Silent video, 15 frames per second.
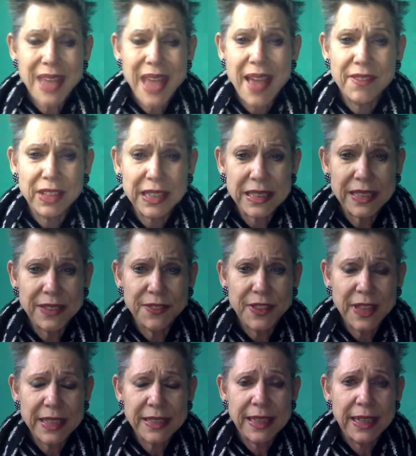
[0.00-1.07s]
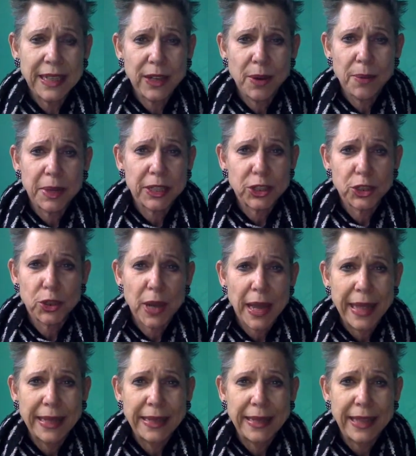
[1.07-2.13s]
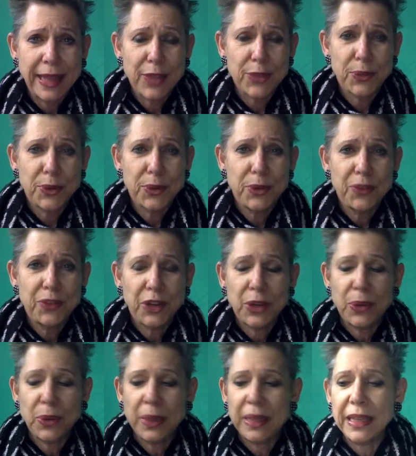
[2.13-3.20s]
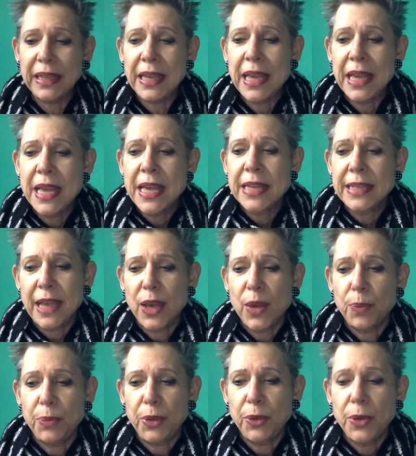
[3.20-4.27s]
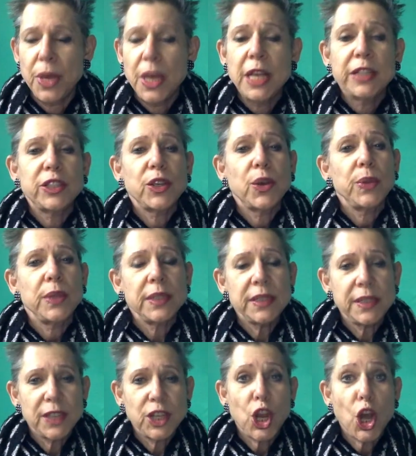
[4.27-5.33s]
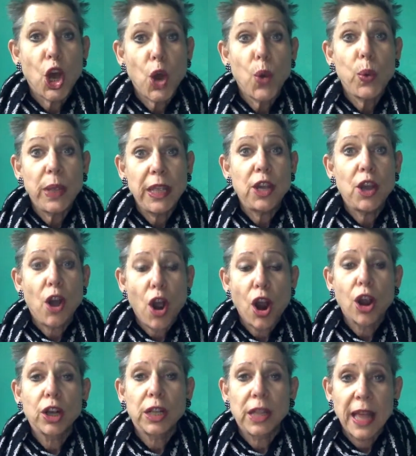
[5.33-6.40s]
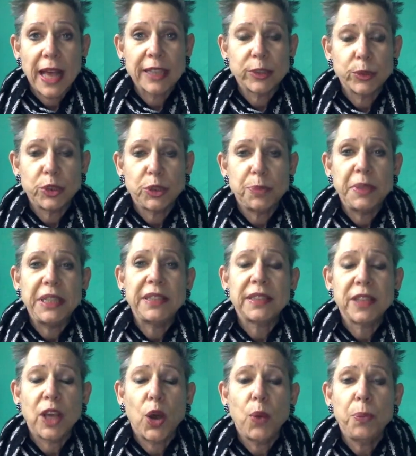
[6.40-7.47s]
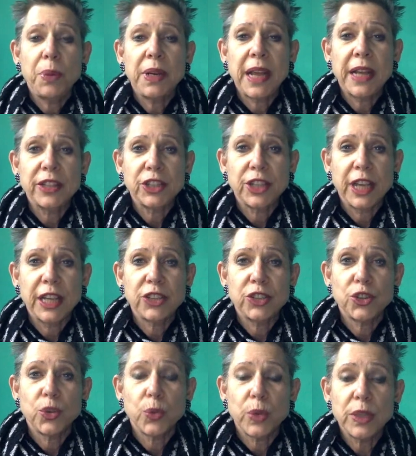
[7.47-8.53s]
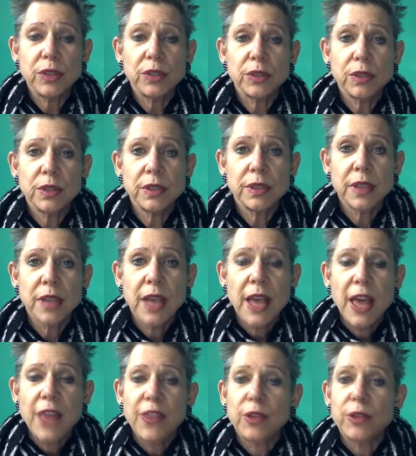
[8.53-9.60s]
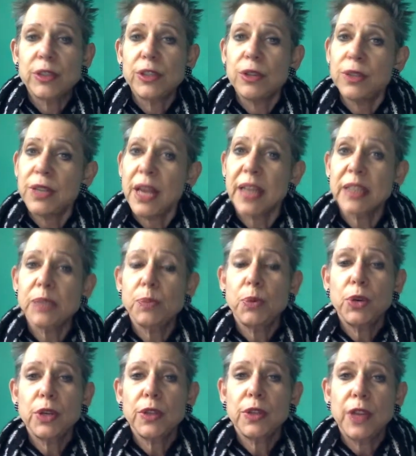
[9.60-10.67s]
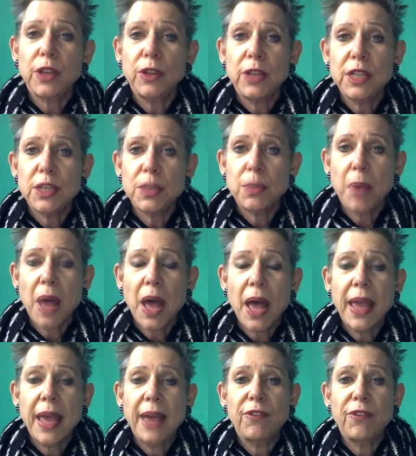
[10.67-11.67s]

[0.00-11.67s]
I have a list of things here. I'm going to try and get through very quickly to help you. So this is an OER class, which means Open Educational Resource. There is no textbook that you need to buy.